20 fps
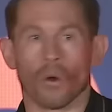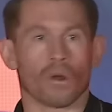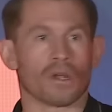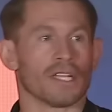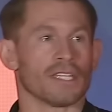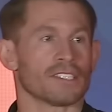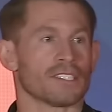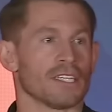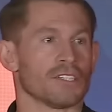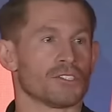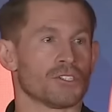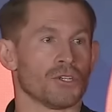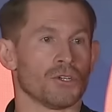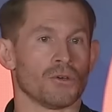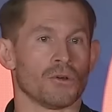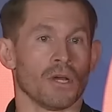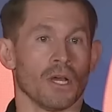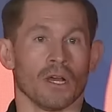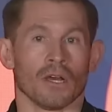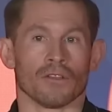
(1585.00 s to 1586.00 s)
or listening
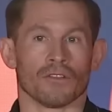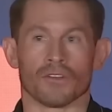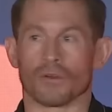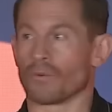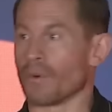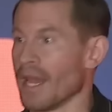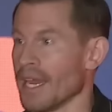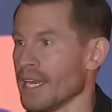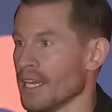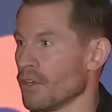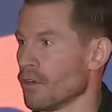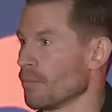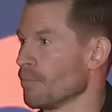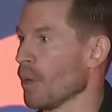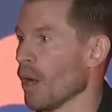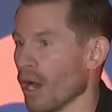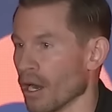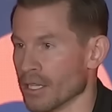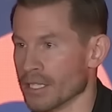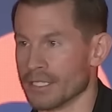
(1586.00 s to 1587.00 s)
to the radio
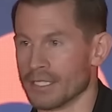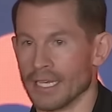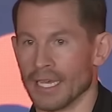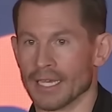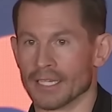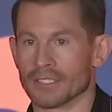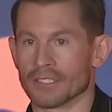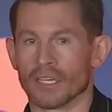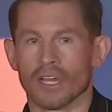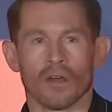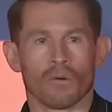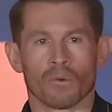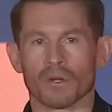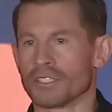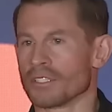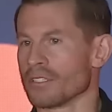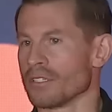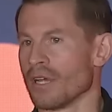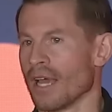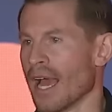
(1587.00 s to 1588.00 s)
politics,
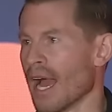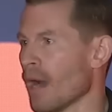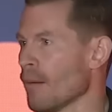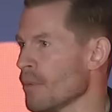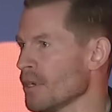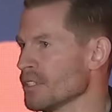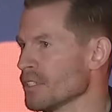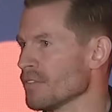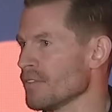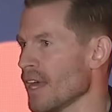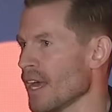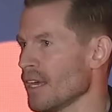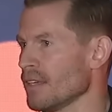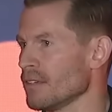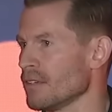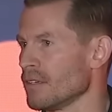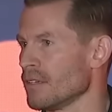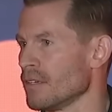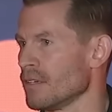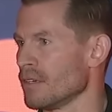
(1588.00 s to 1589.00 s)
which how much of
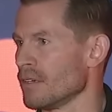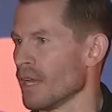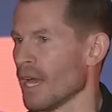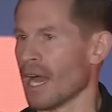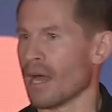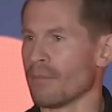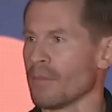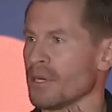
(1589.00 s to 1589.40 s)
that, how